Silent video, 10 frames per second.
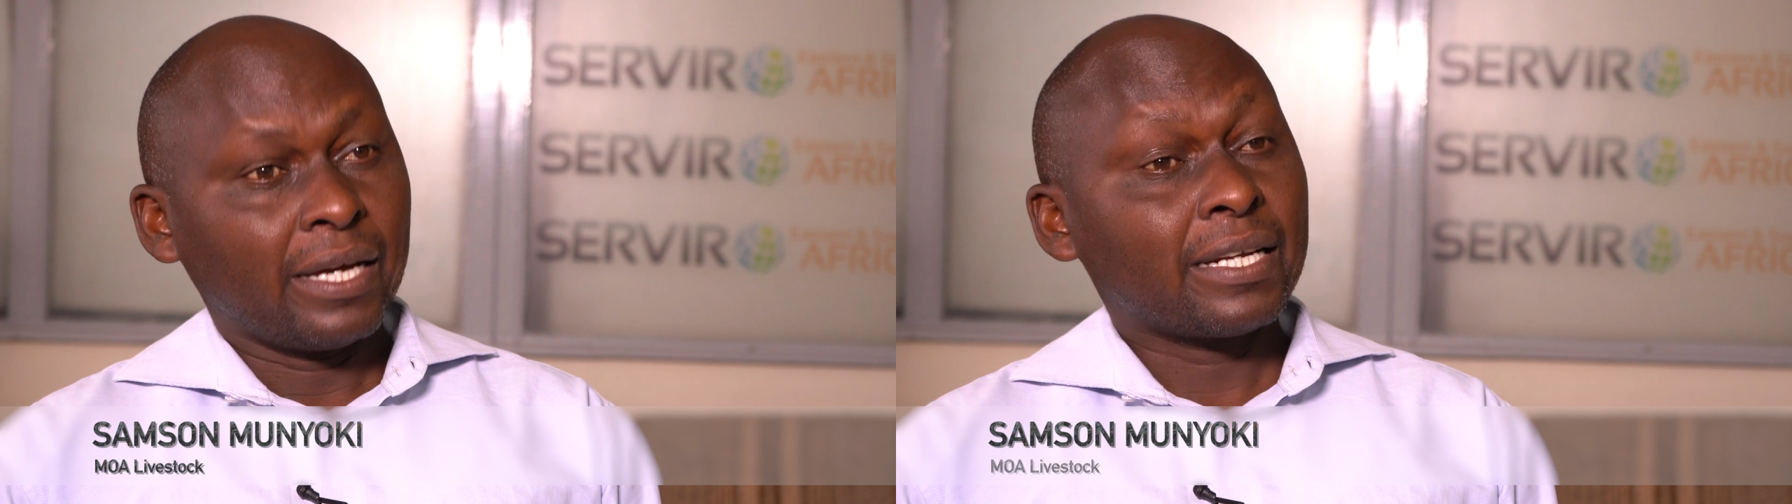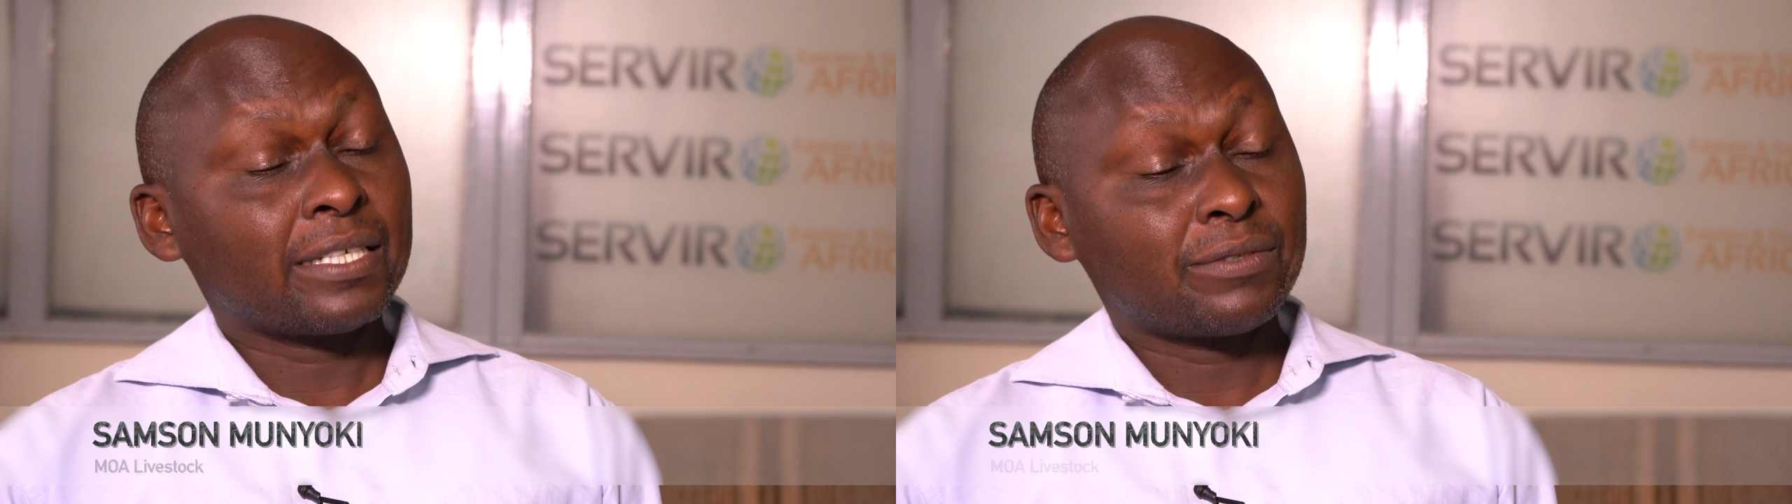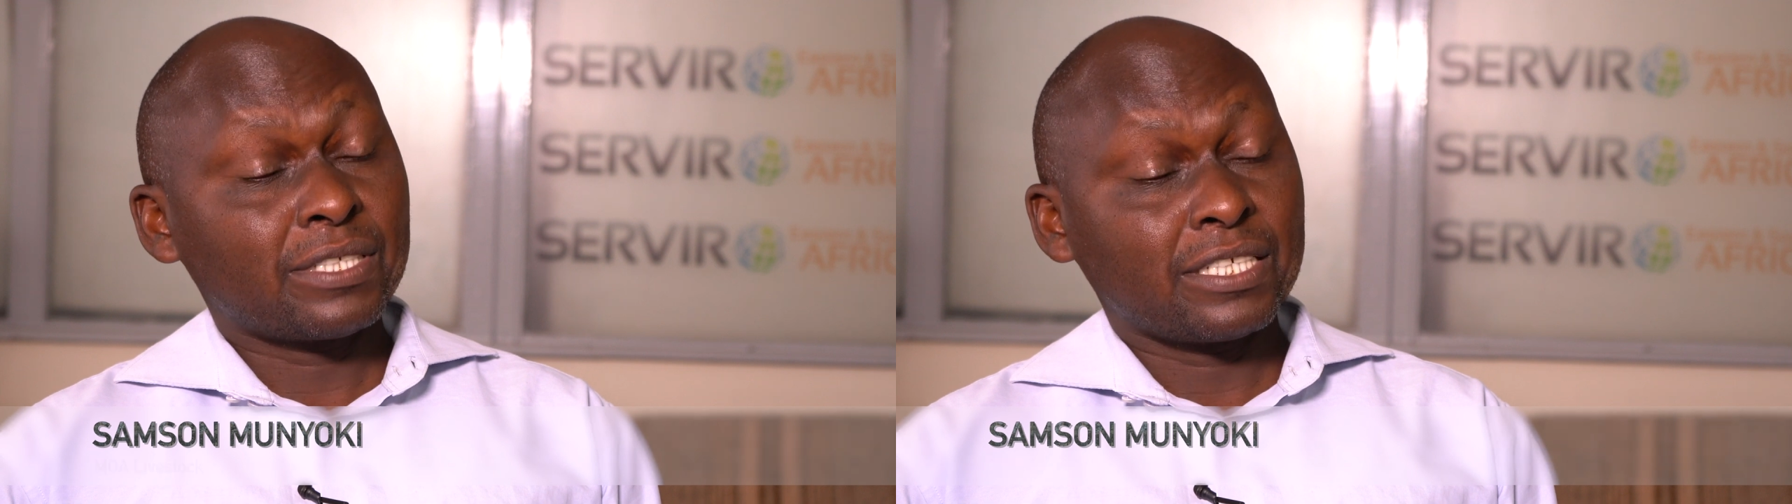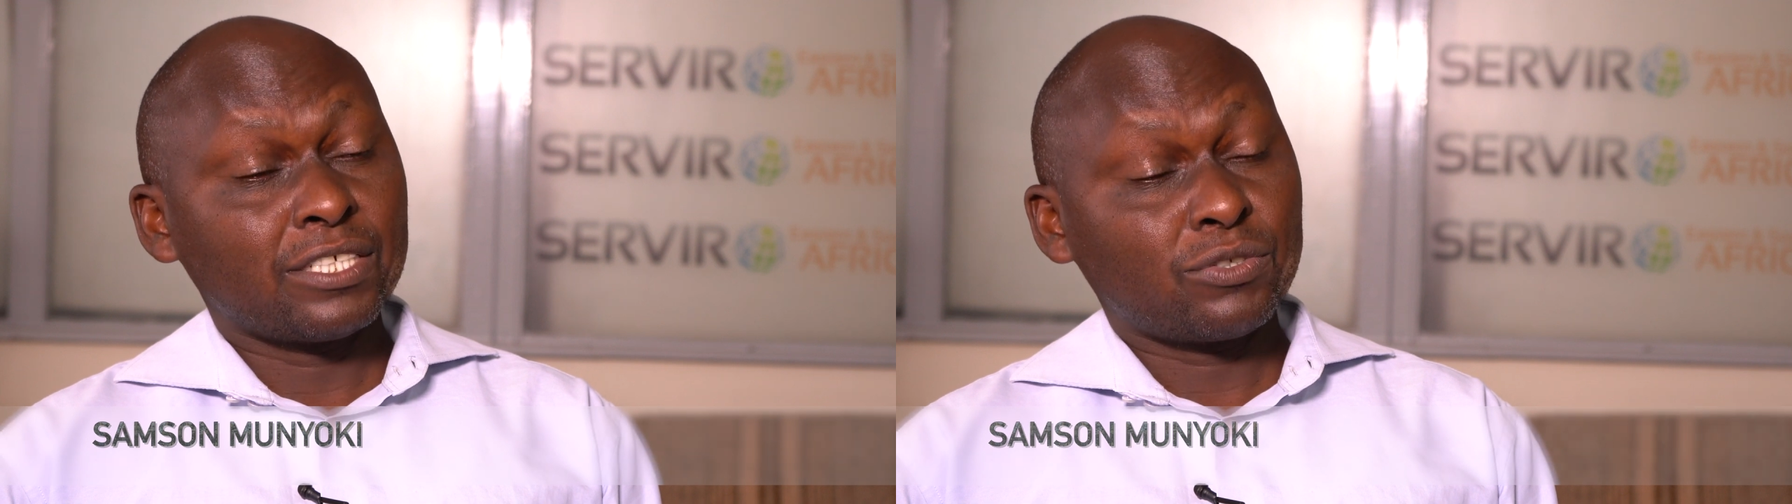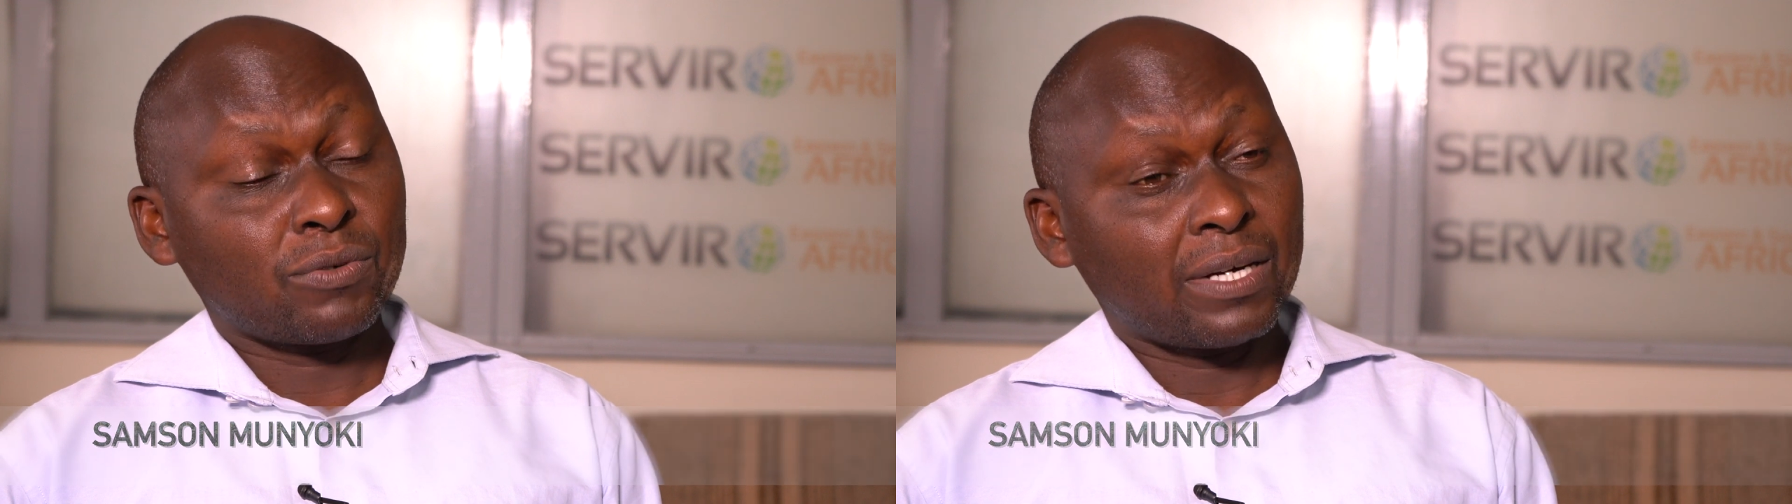areas which needs to